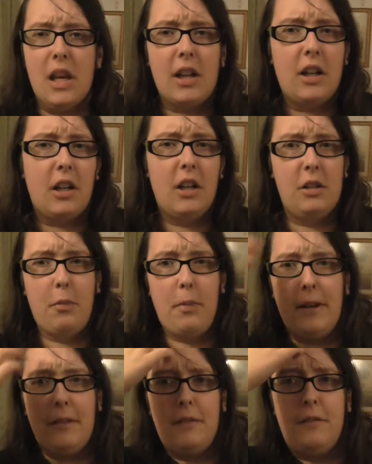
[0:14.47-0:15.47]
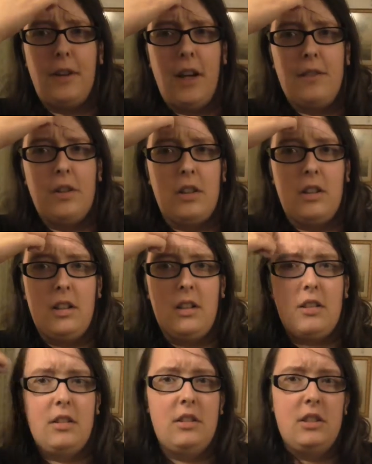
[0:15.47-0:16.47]
I got home about 5
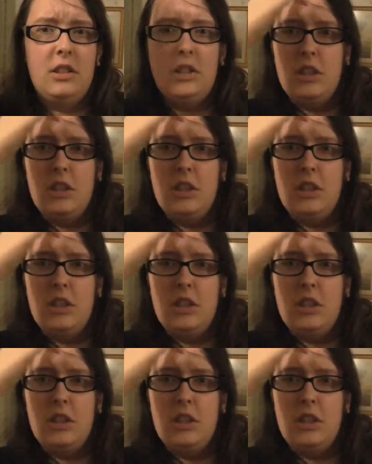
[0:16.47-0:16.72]
o'clock.